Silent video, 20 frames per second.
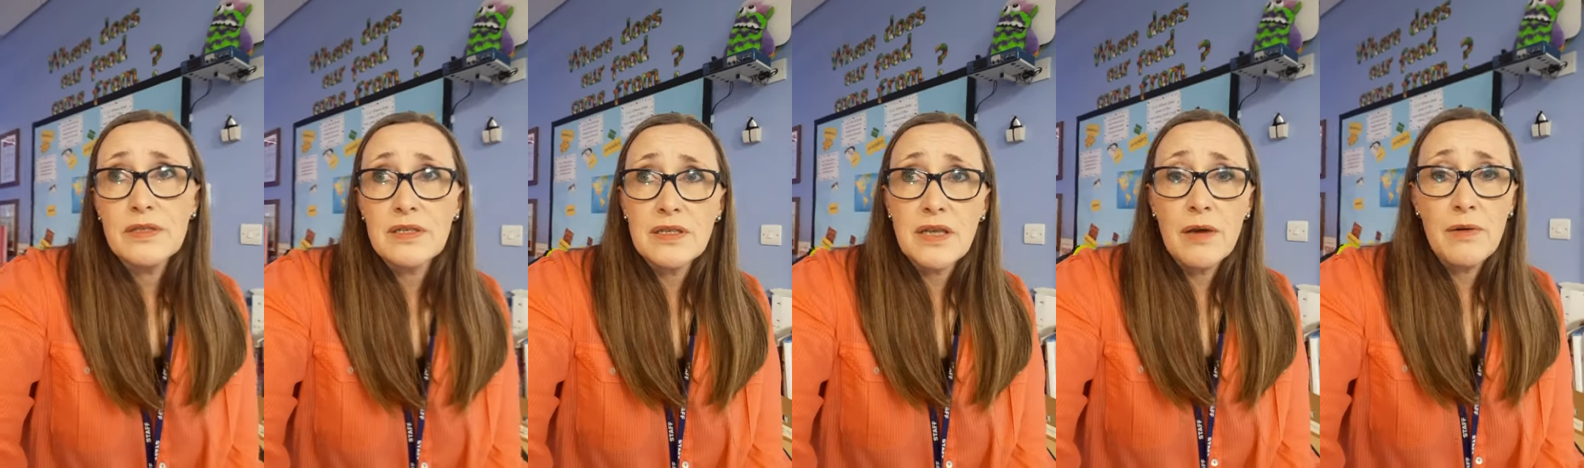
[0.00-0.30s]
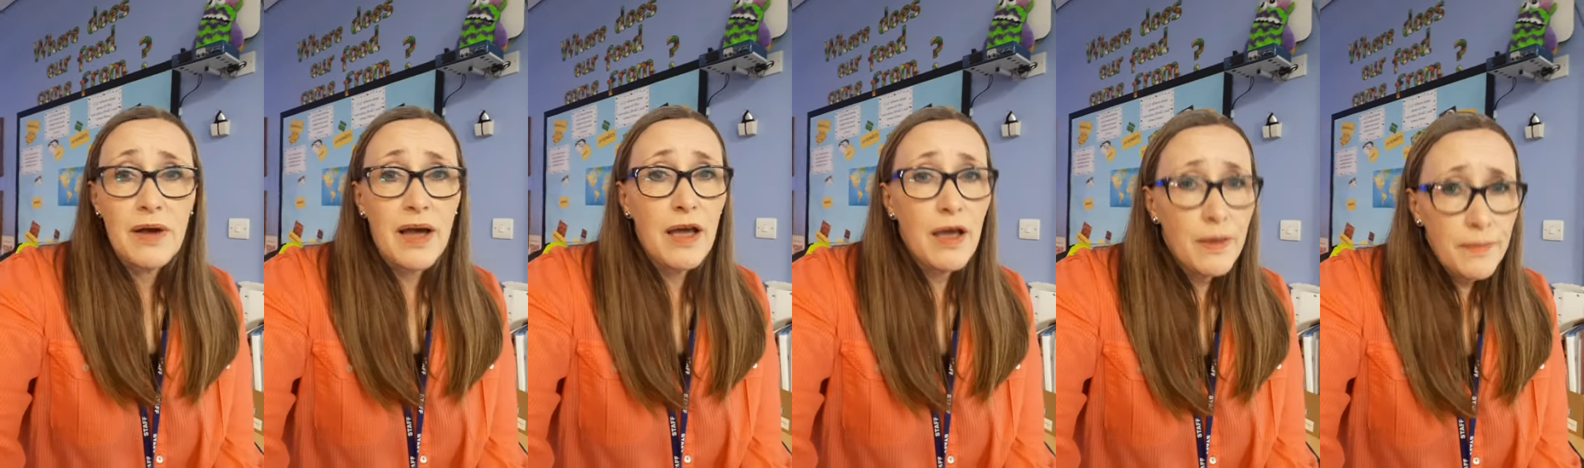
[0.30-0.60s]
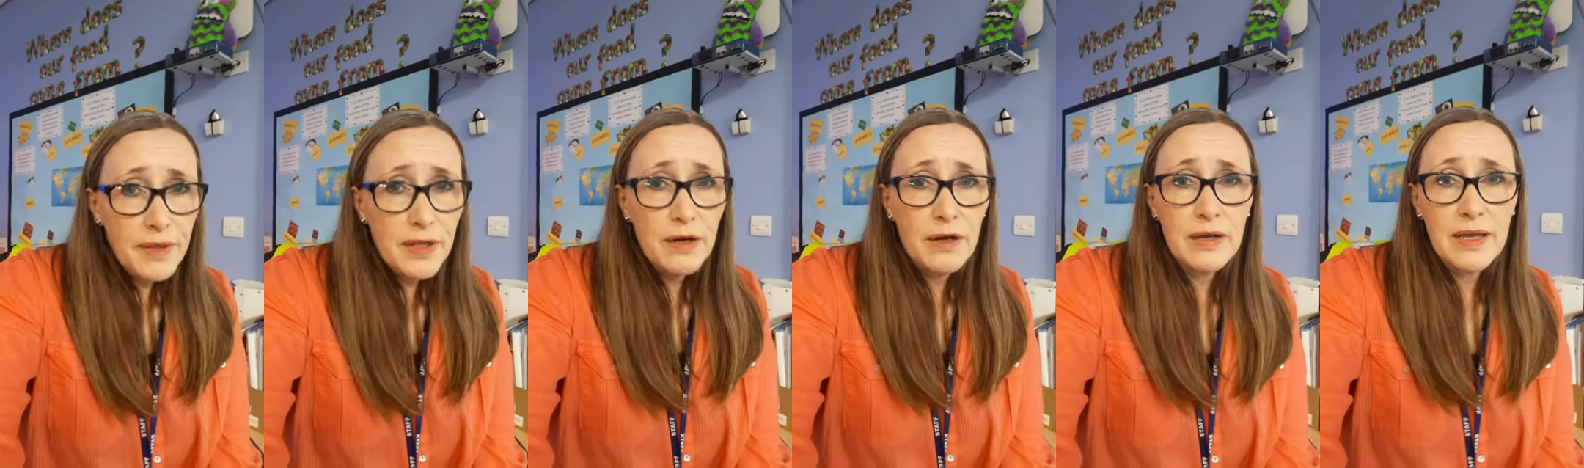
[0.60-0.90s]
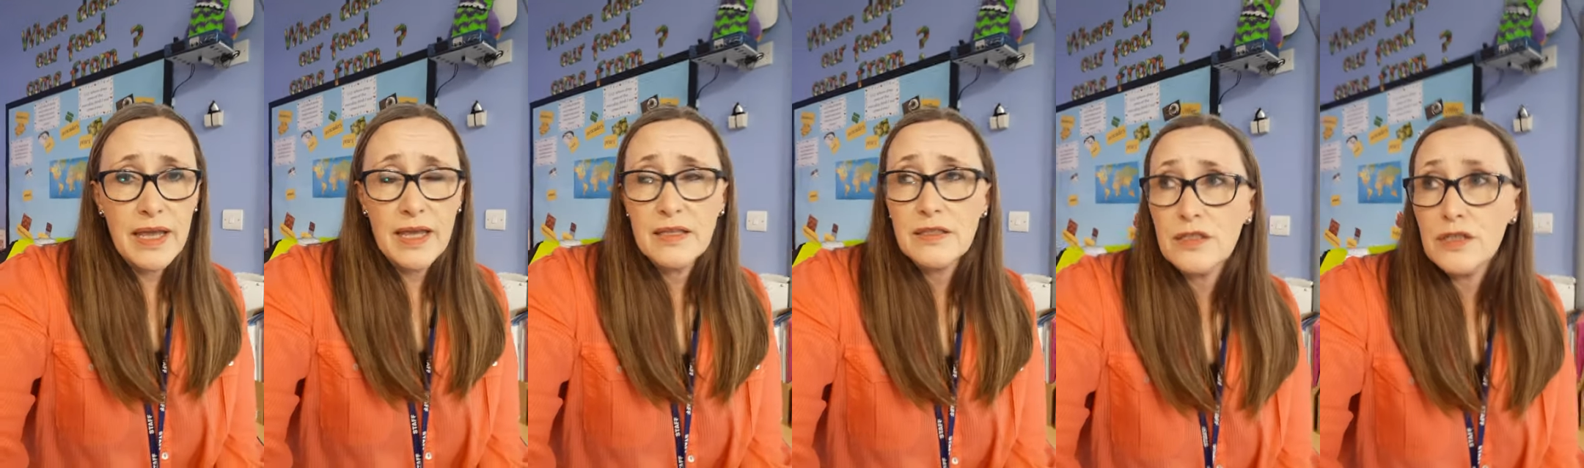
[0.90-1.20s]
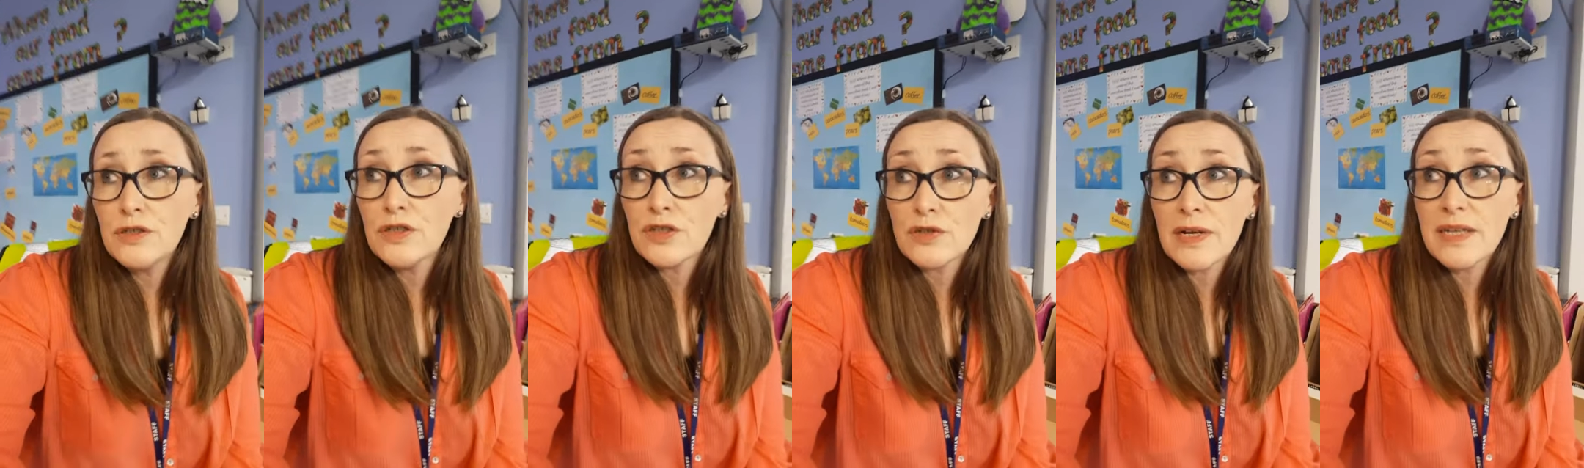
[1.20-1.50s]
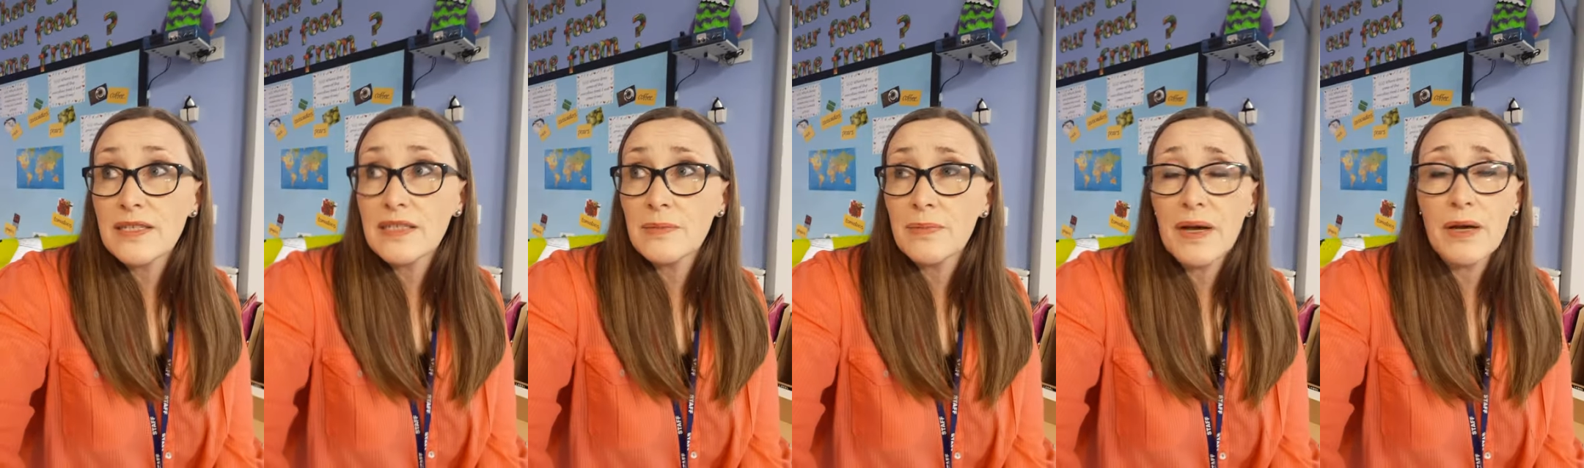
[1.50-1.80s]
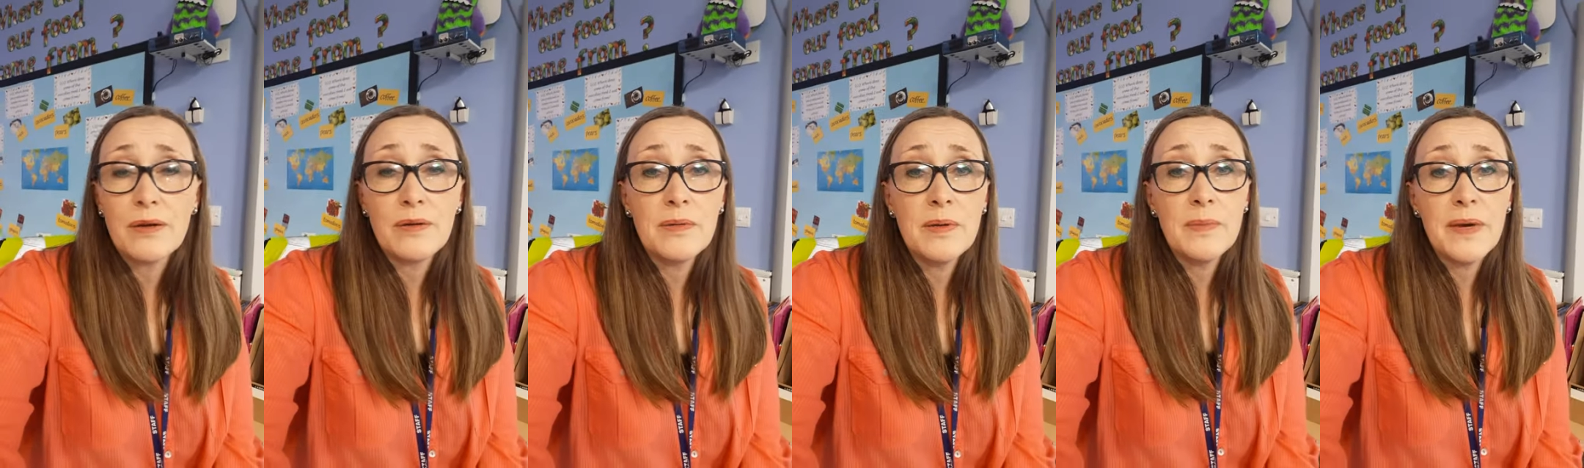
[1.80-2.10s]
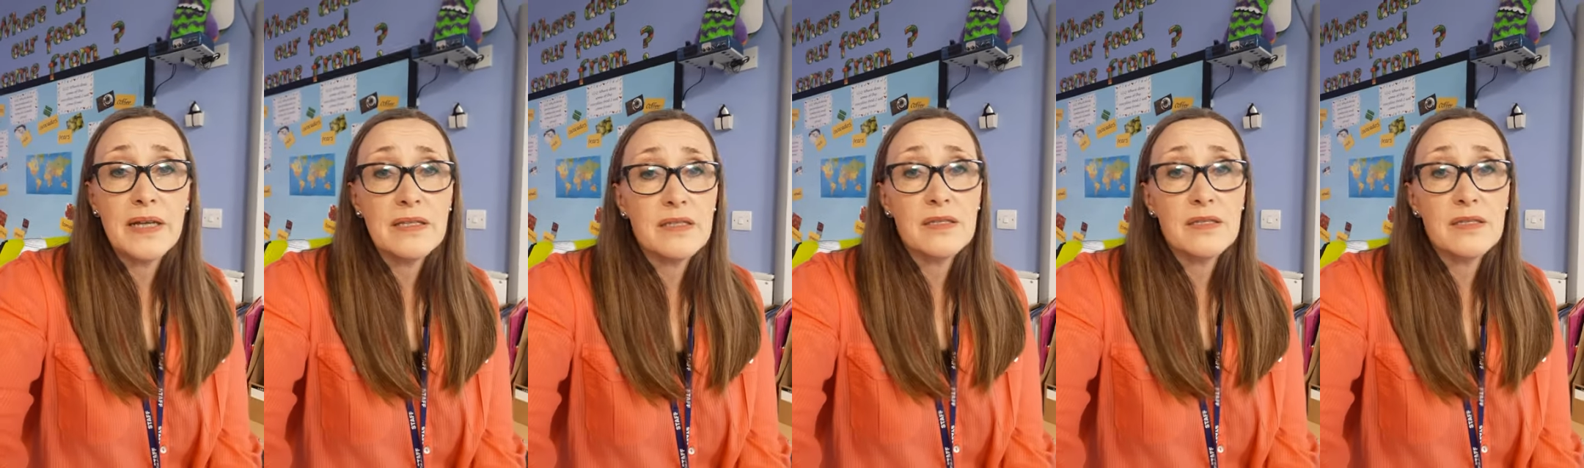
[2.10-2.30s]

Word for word: So I hope you're not getting too stressed about coming back